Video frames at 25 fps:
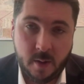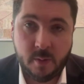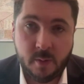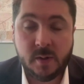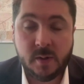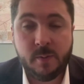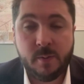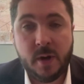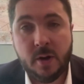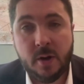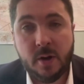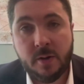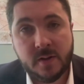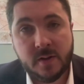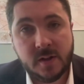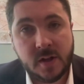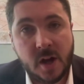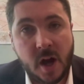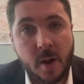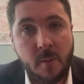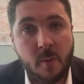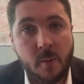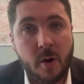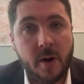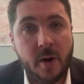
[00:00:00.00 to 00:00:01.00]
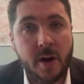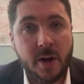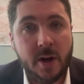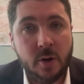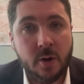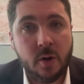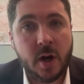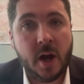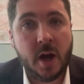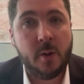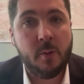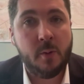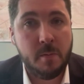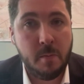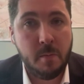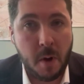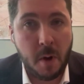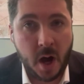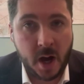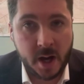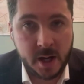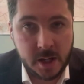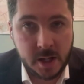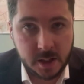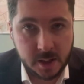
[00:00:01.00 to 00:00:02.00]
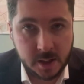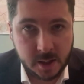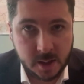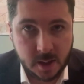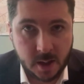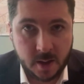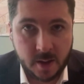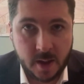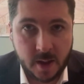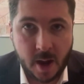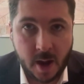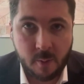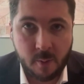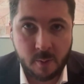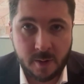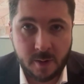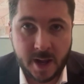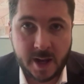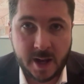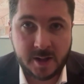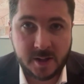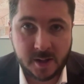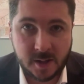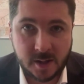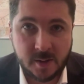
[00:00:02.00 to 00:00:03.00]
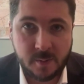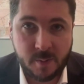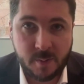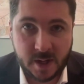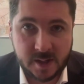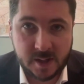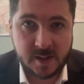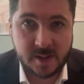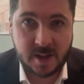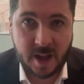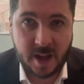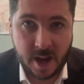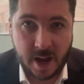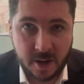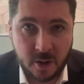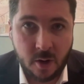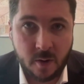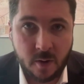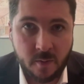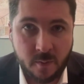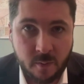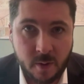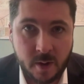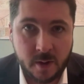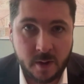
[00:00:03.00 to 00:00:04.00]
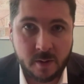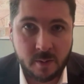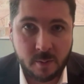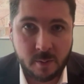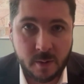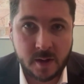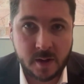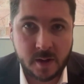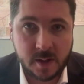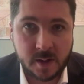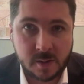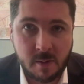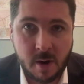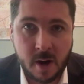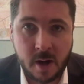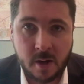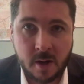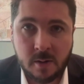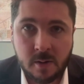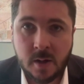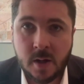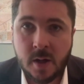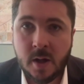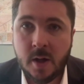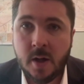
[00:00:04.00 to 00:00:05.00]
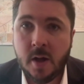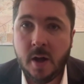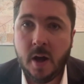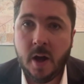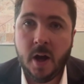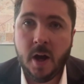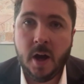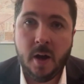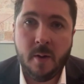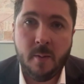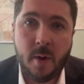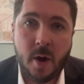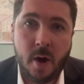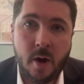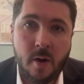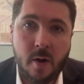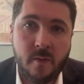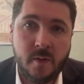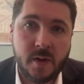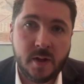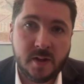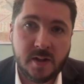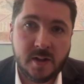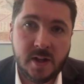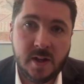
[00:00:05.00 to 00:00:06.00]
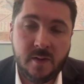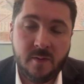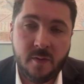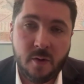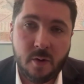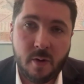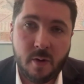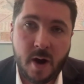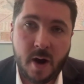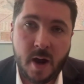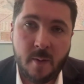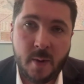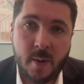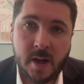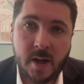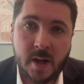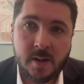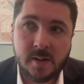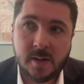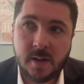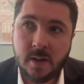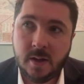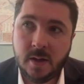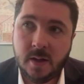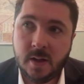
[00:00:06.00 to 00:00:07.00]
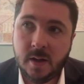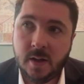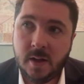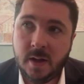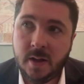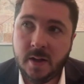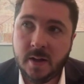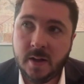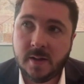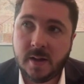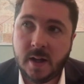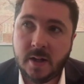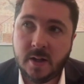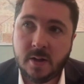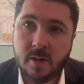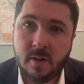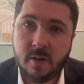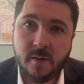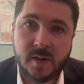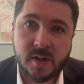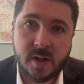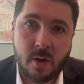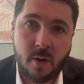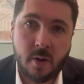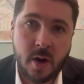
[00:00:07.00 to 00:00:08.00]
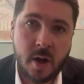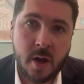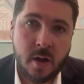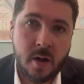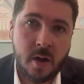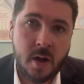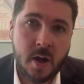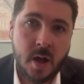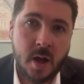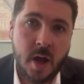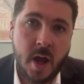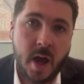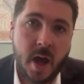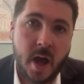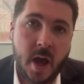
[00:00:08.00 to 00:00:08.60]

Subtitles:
There was a period of time where it looked like we might, and that led to the big standoff with Israel over the T4 airbase in the center of Syria.